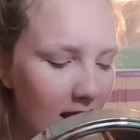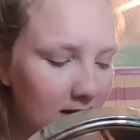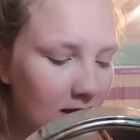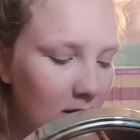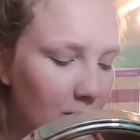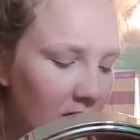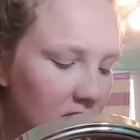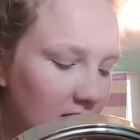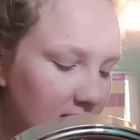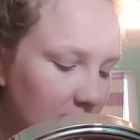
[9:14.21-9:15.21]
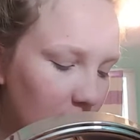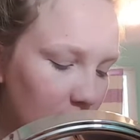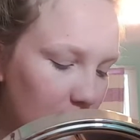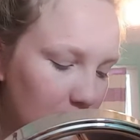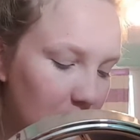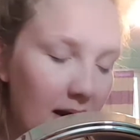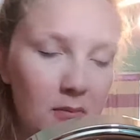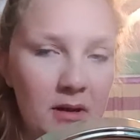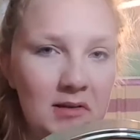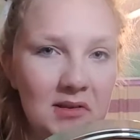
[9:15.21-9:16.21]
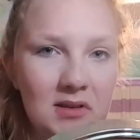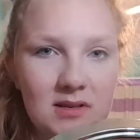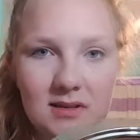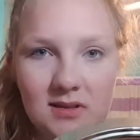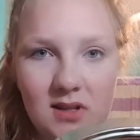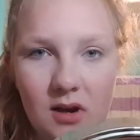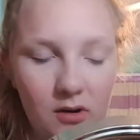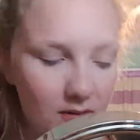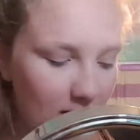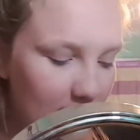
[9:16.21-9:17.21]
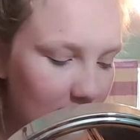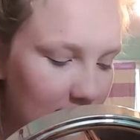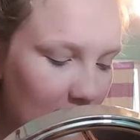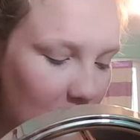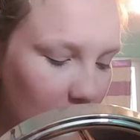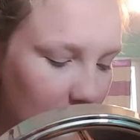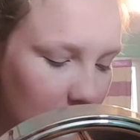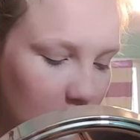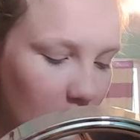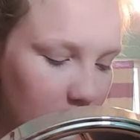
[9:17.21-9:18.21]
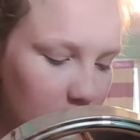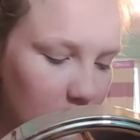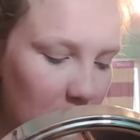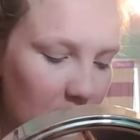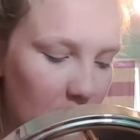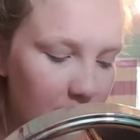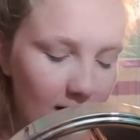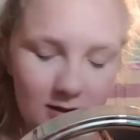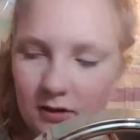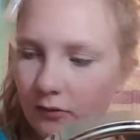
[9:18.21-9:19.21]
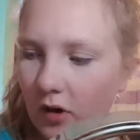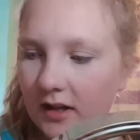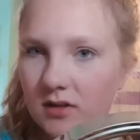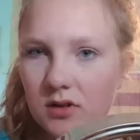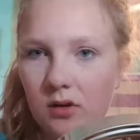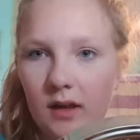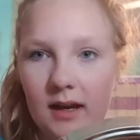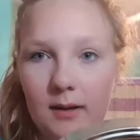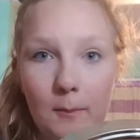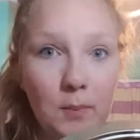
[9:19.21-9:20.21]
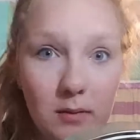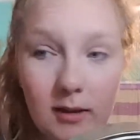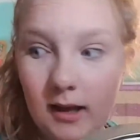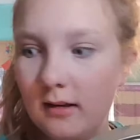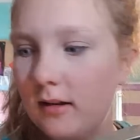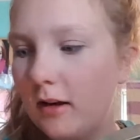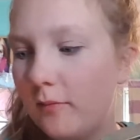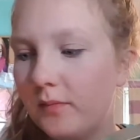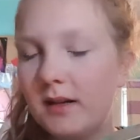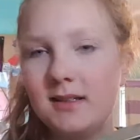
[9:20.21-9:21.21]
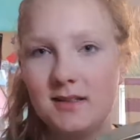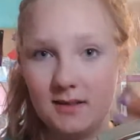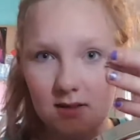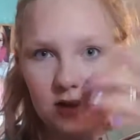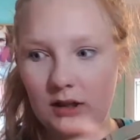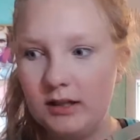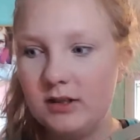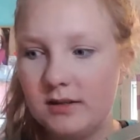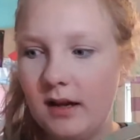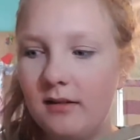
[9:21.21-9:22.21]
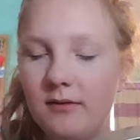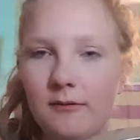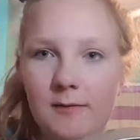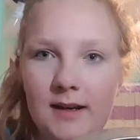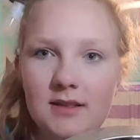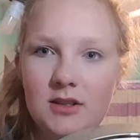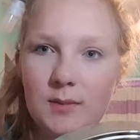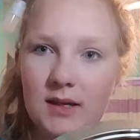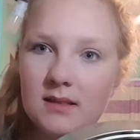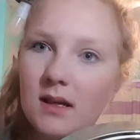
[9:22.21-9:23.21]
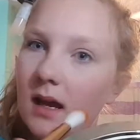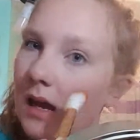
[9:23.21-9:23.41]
I think the blush is Bare Minerals, so I think that could also be a factor of why it's so, like, pigment, you know, because it's literally just, like, fancy.